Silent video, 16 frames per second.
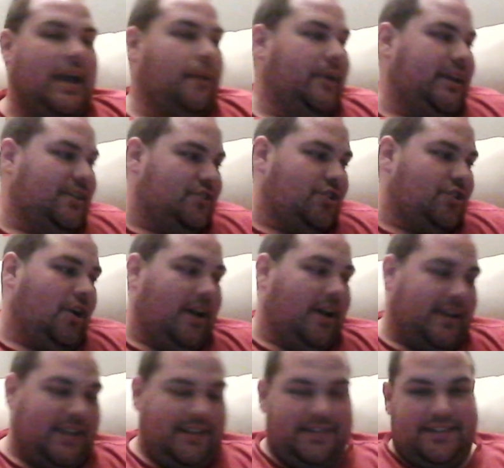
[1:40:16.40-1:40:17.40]
Yeah, we can
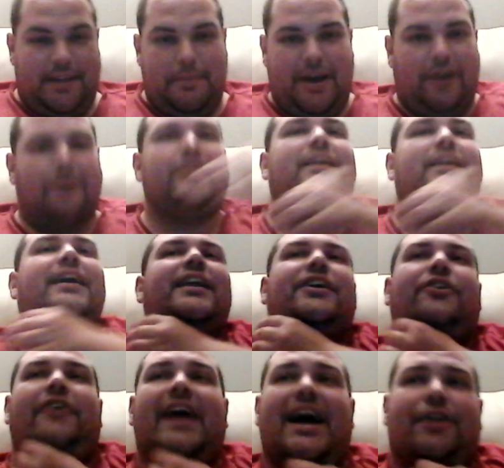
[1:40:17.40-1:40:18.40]
talk and see about
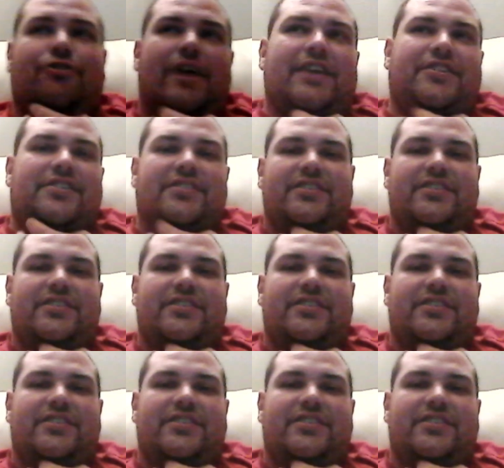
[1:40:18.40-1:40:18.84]
getting your address